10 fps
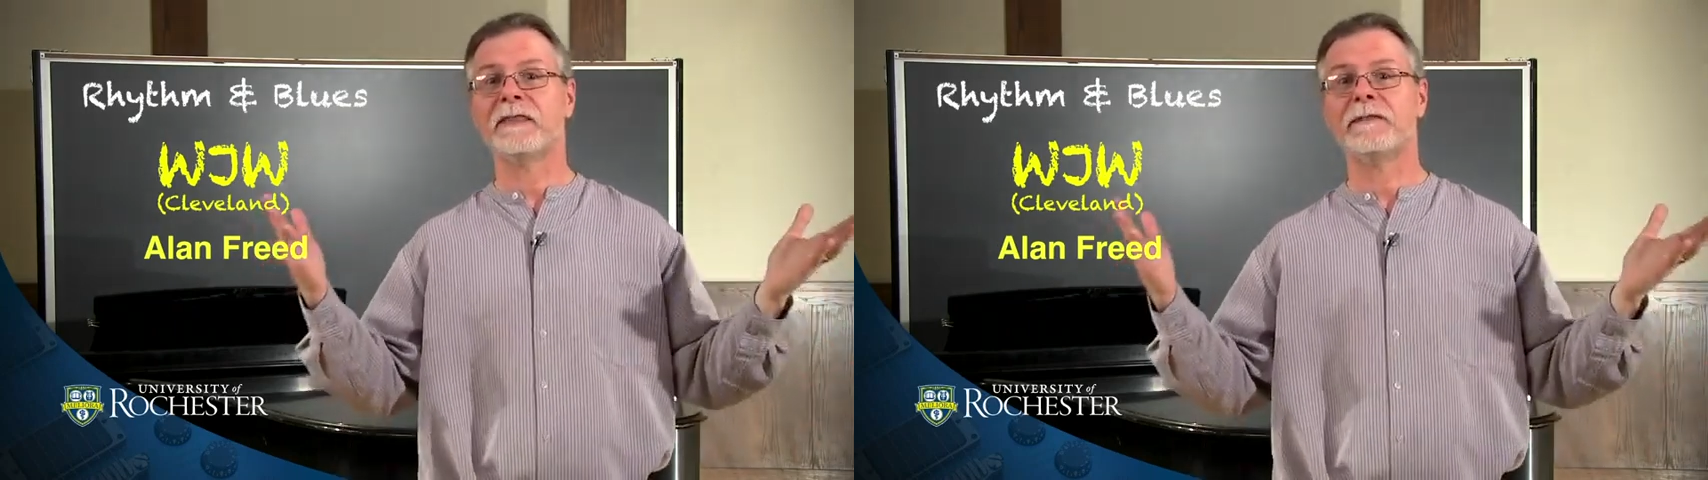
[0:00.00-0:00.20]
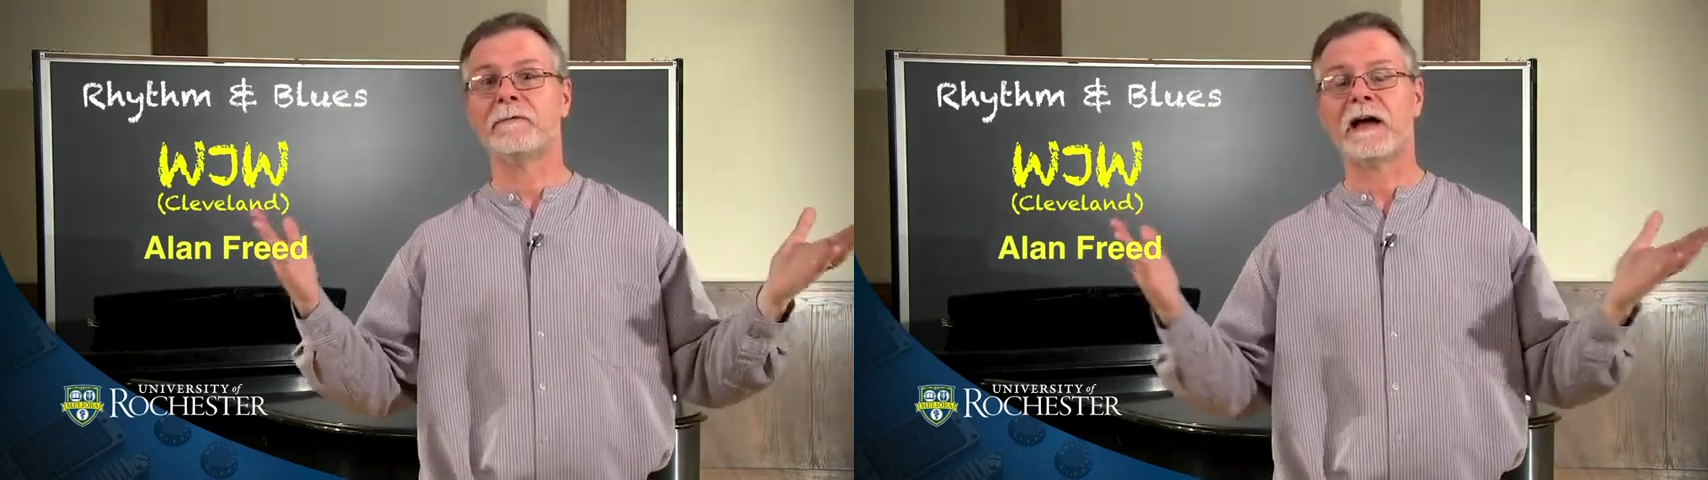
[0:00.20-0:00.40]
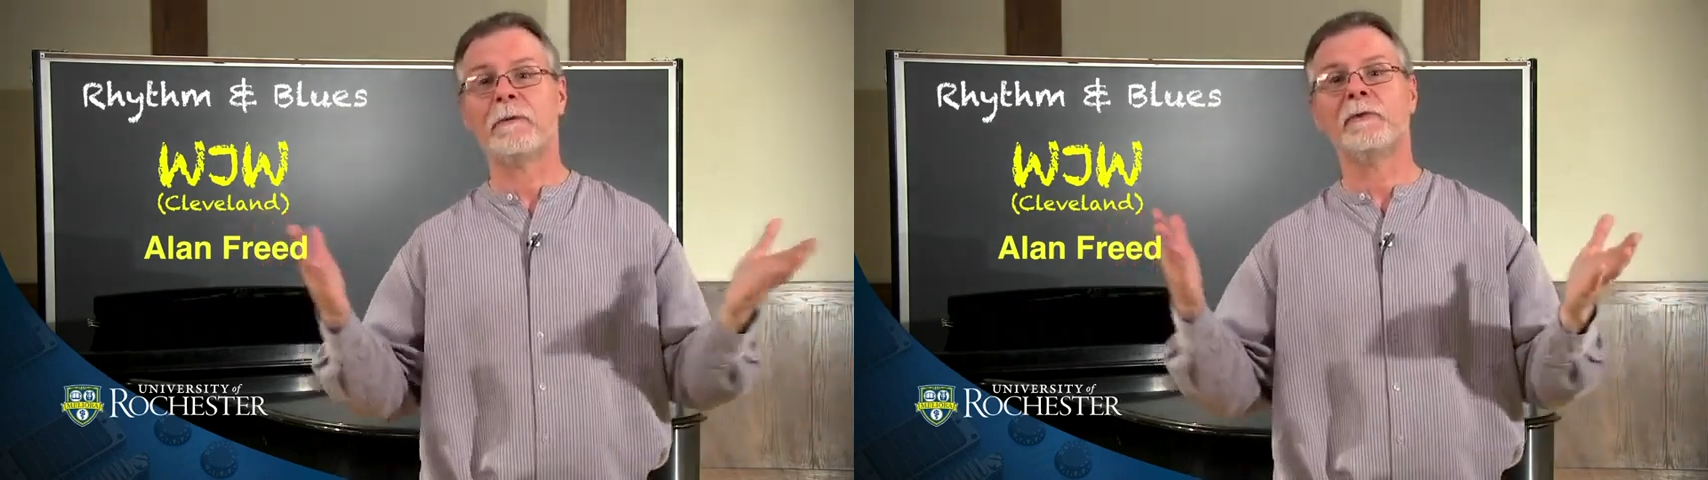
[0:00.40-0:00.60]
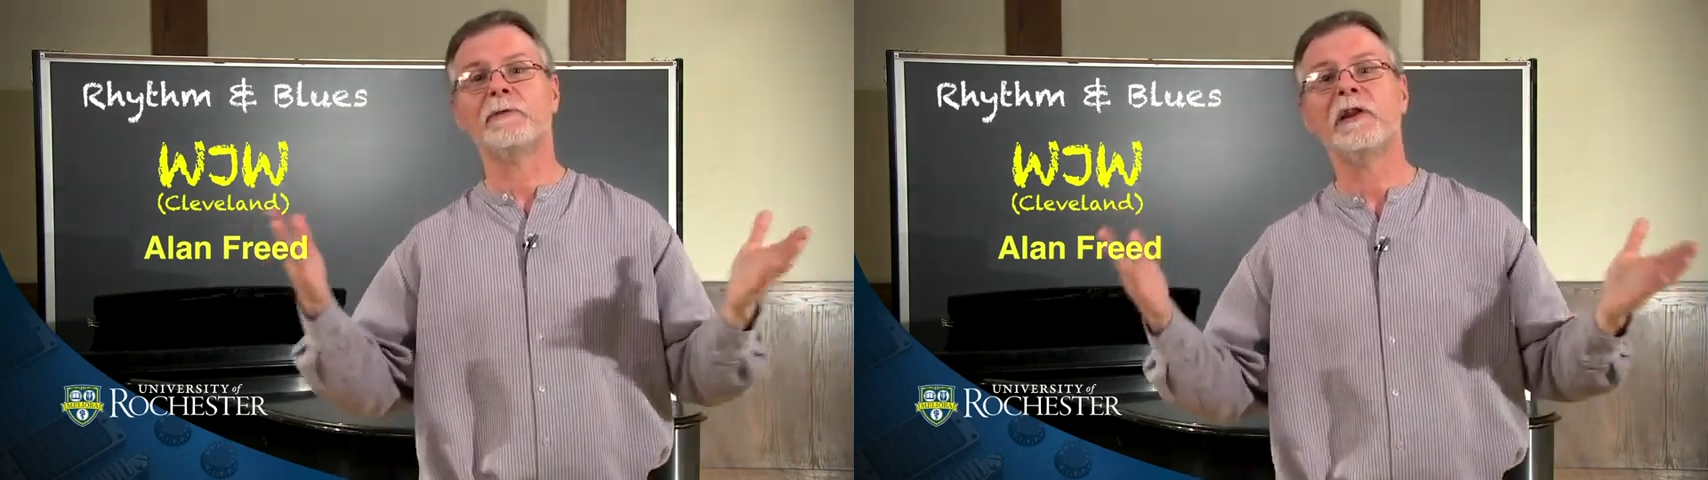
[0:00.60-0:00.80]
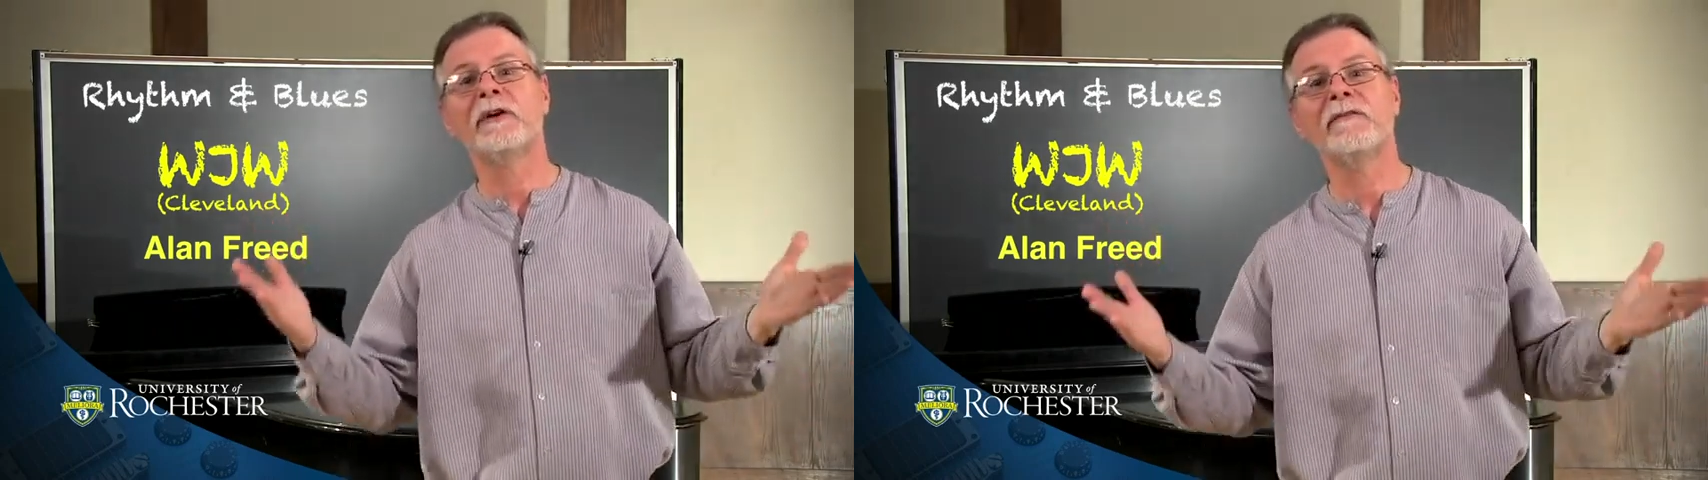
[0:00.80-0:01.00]
I are
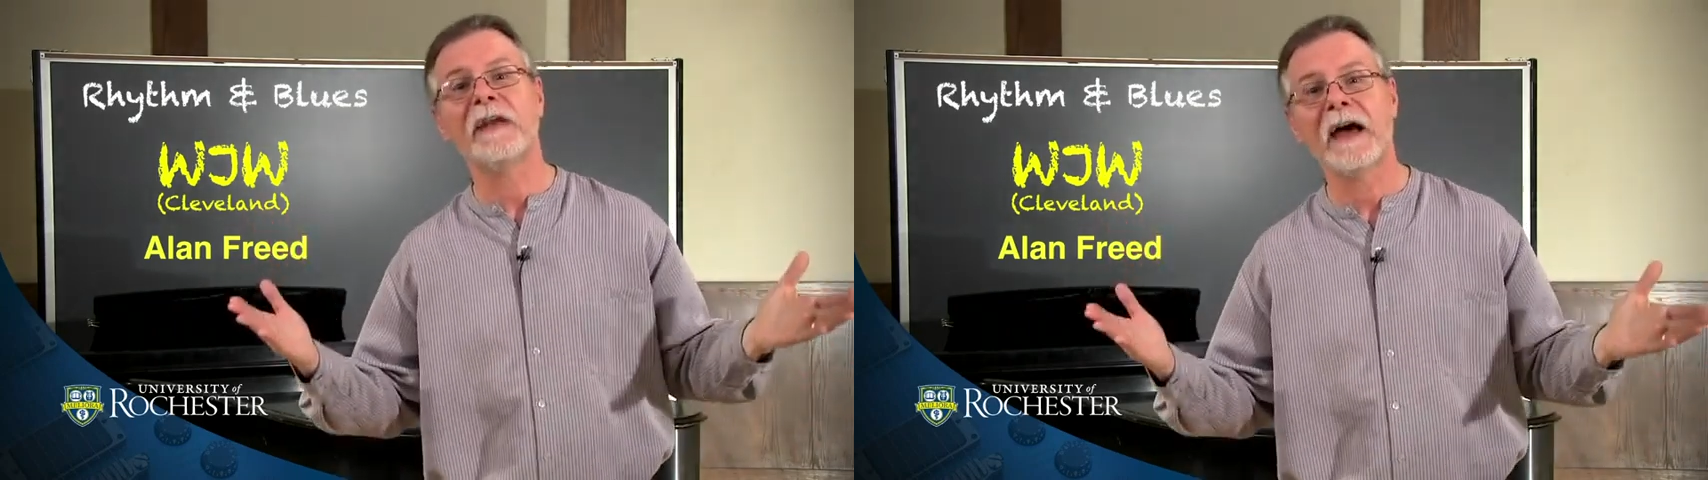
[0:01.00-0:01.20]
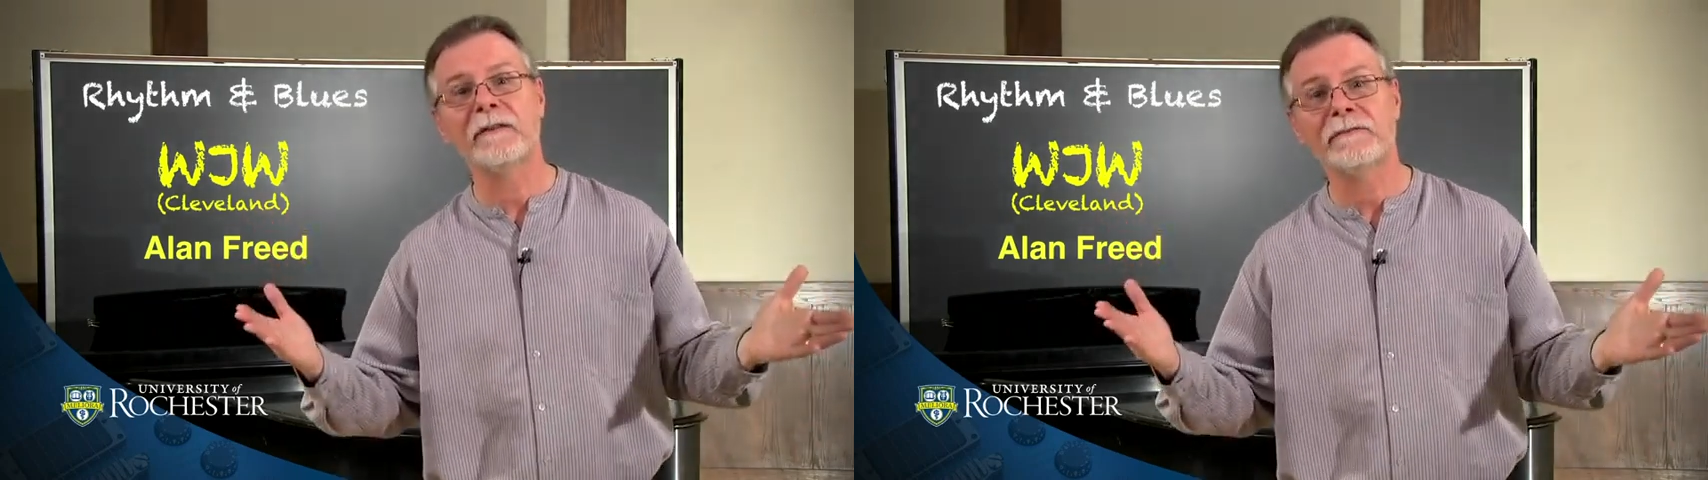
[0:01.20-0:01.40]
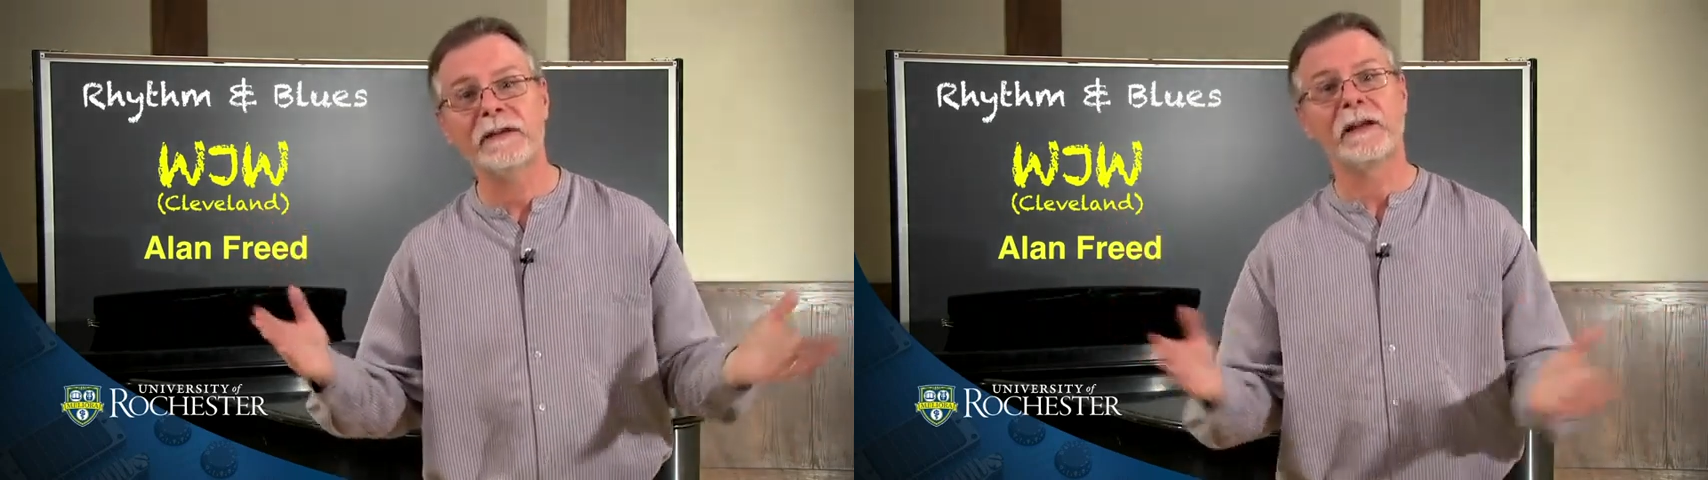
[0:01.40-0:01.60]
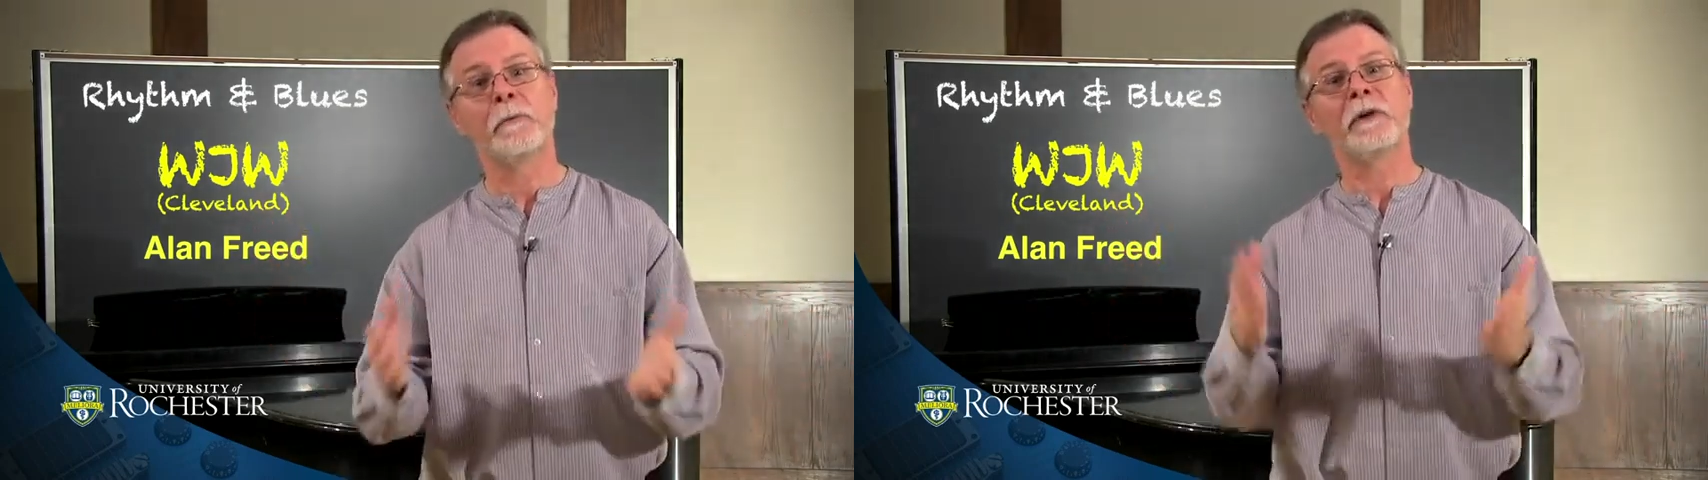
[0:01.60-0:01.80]
we looking for Alan Freed.